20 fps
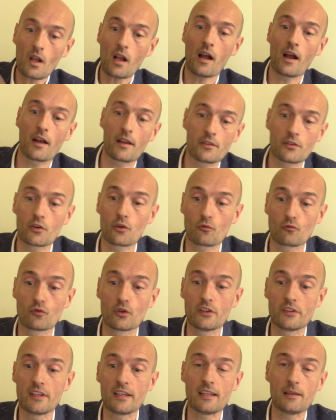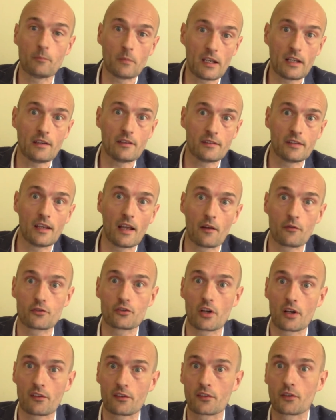and redeem ETF
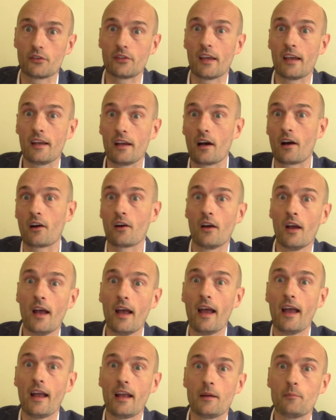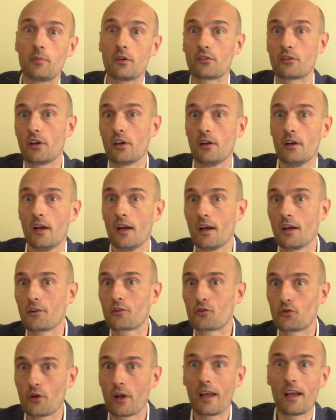shares. So they are able to
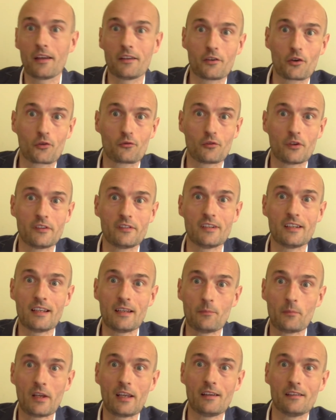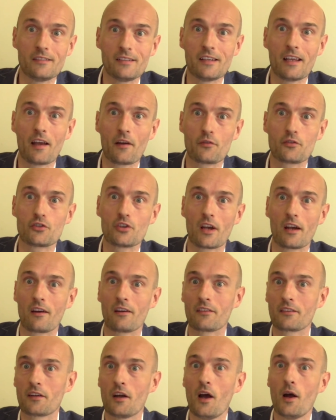create or redeem ETF
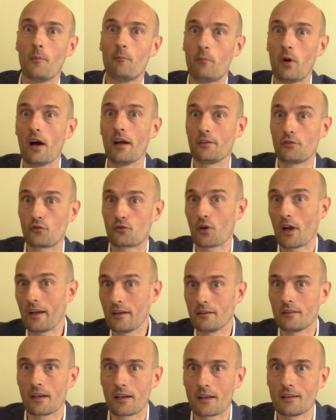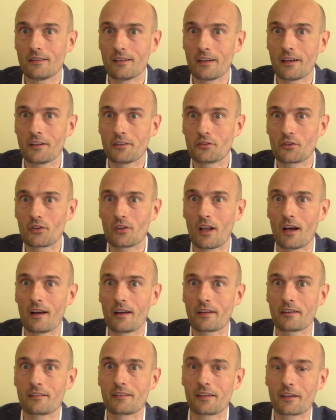shares by trading in the
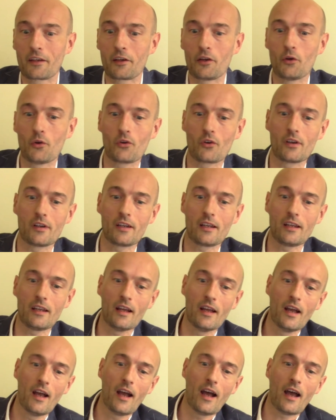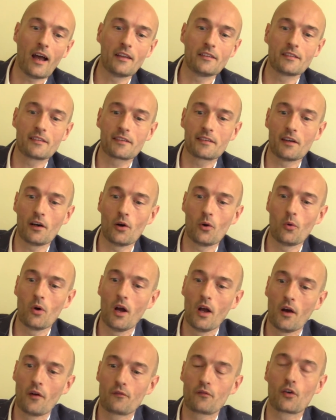underlying security. And so,
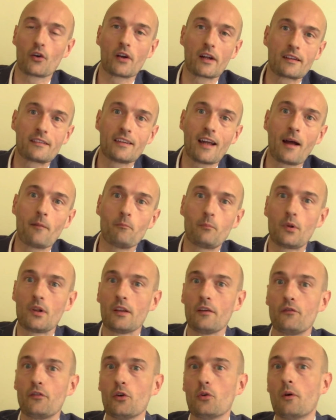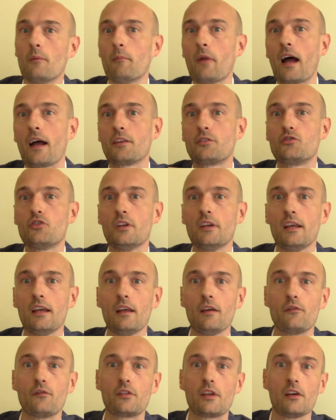for example, if you imagine
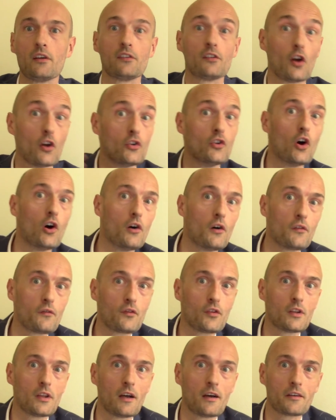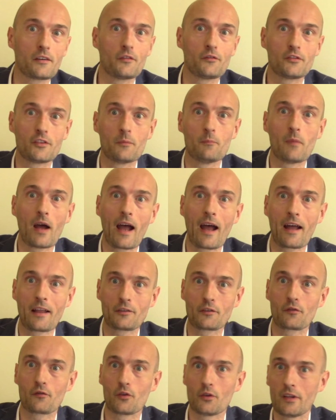if there's an awful lot of
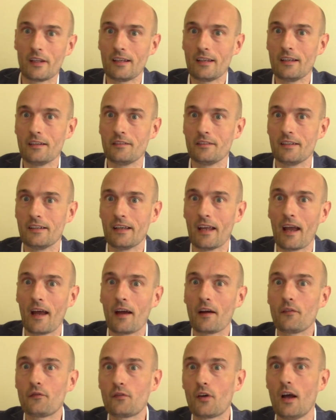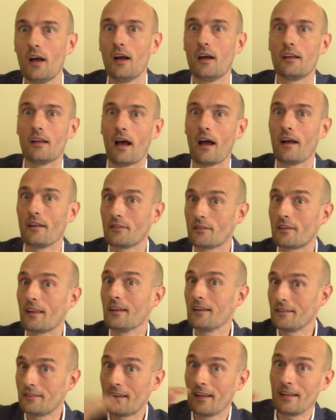demand for the ETF and
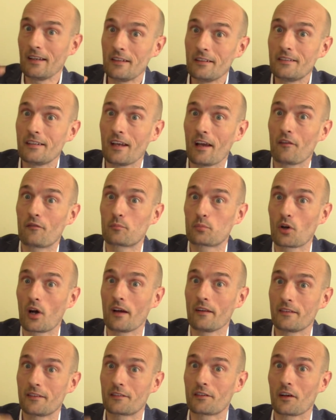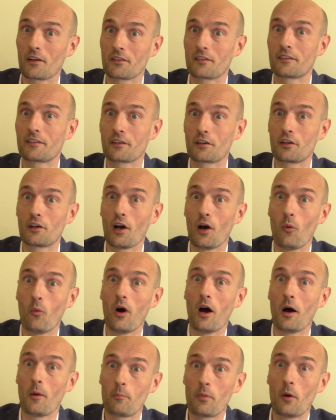the ETF price starts to go
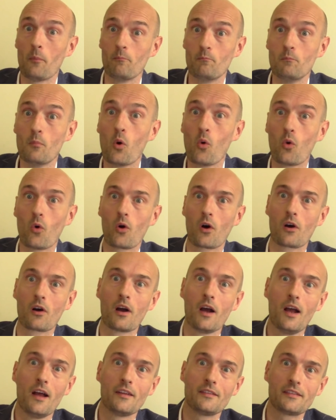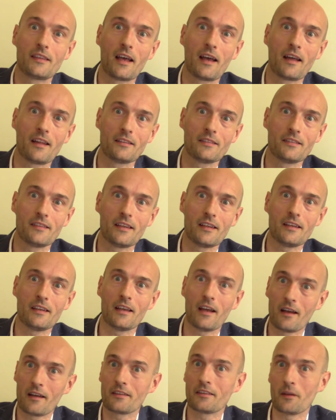up more than
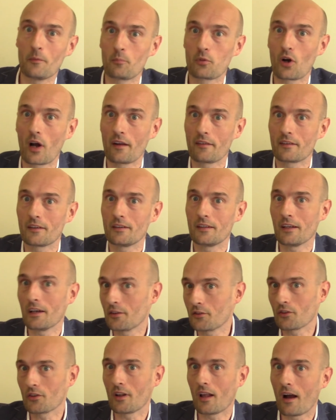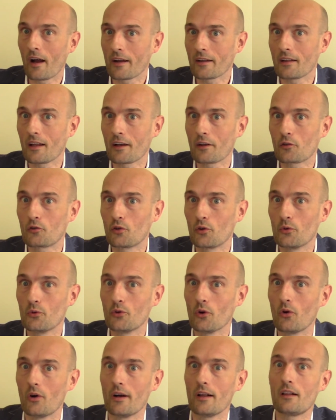the price of the underlying, like
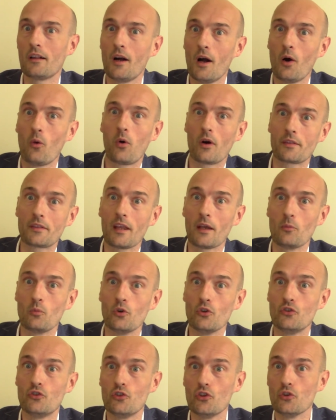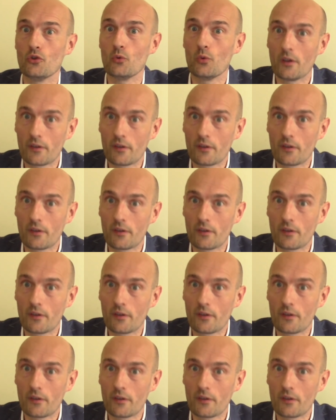crude oil, what they would do